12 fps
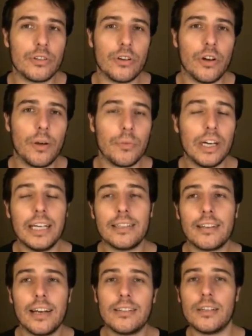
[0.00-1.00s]
So I'm really
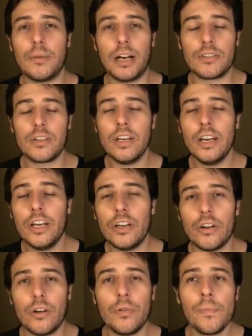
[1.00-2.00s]
excited about
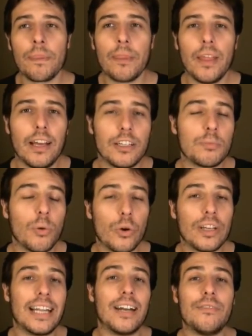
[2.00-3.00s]

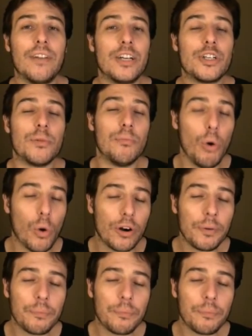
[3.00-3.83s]
exploring that adventure more.